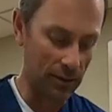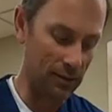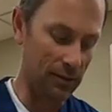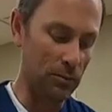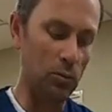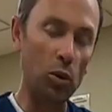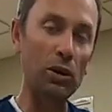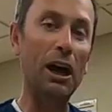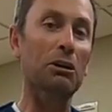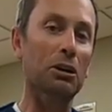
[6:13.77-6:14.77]
it, we're
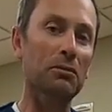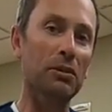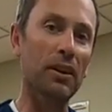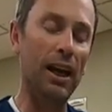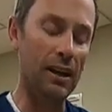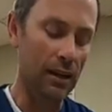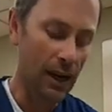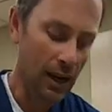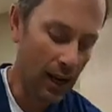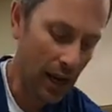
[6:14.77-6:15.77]
not looking for that.
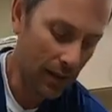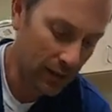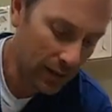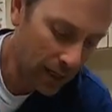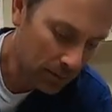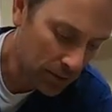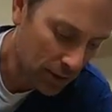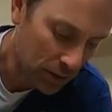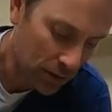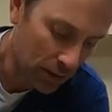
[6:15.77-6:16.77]
And then the next
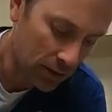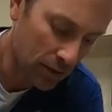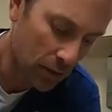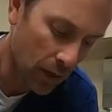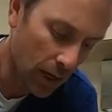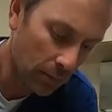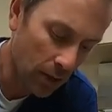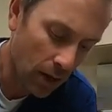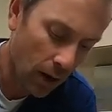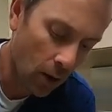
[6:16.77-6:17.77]
position, you're gonna go
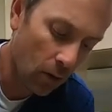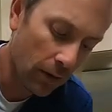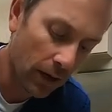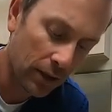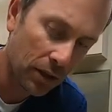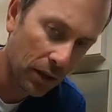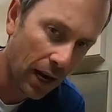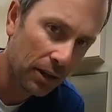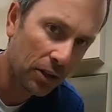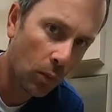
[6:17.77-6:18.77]
up, over, and
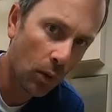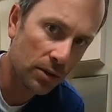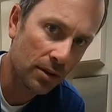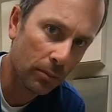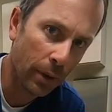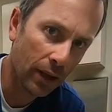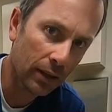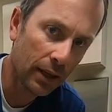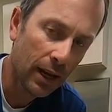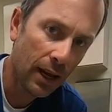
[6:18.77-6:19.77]
kind of towards their
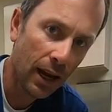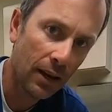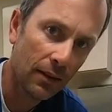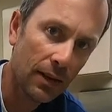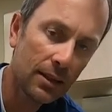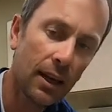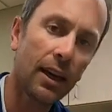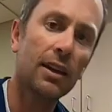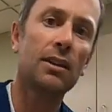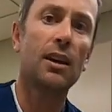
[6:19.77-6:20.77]
belly. And in this
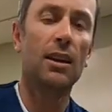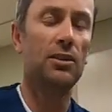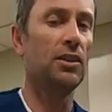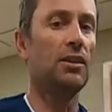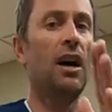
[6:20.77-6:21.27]
case, it's just